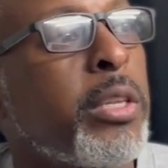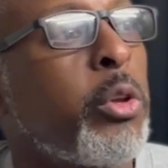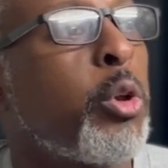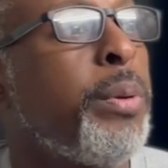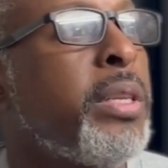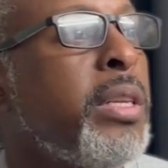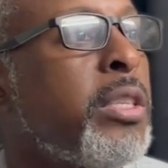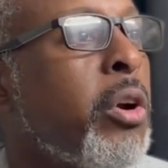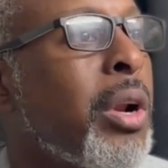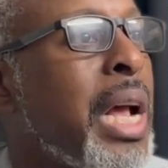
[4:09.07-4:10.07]
cucurbitacins
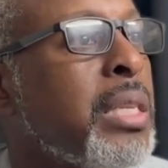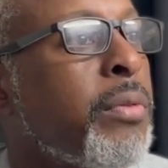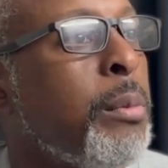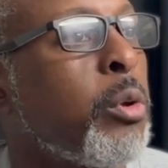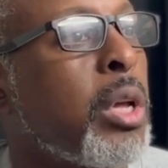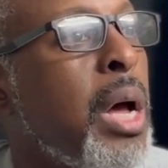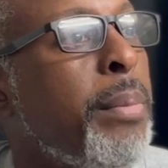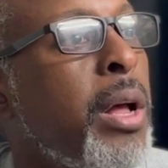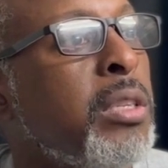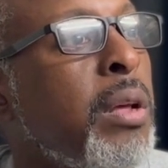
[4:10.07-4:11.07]
are a class of chemical
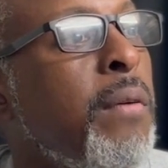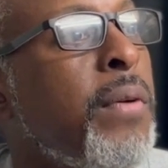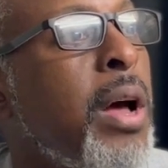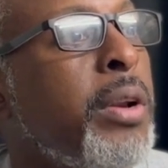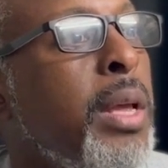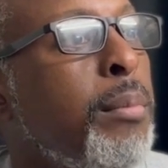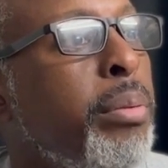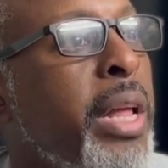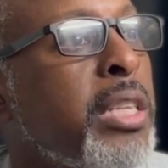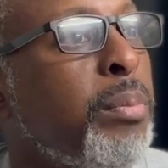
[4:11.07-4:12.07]
compounds found in
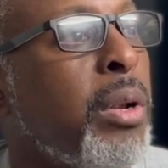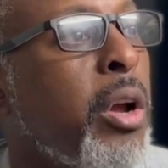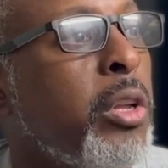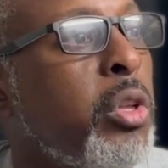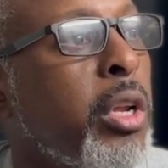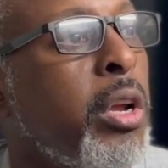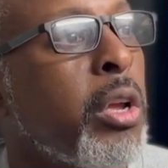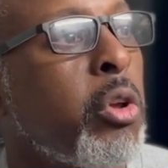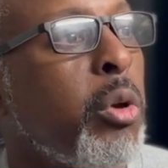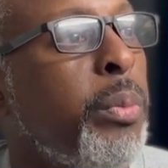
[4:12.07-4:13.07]
plants belonging to the
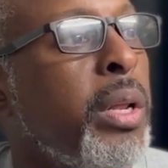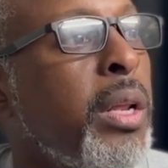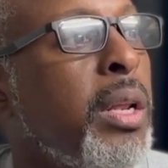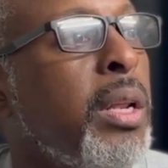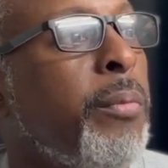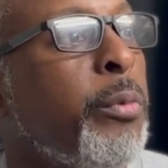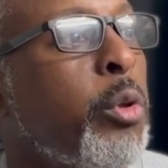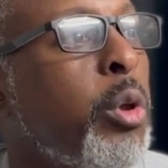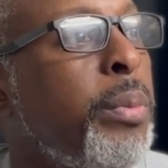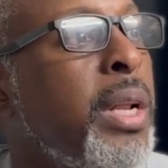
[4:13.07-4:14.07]

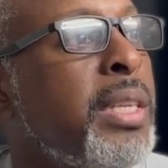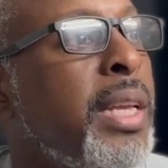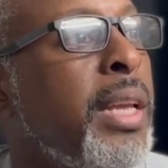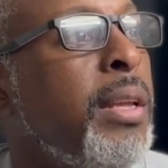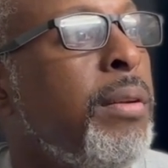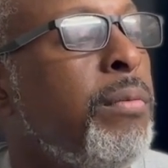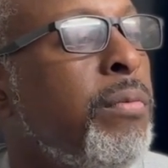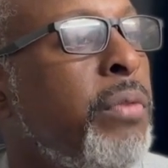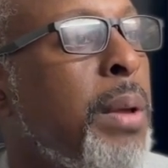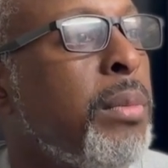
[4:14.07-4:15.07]
cucurbitaceae
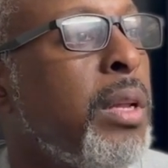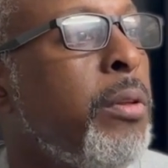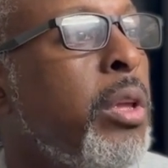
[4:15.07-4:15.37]
family,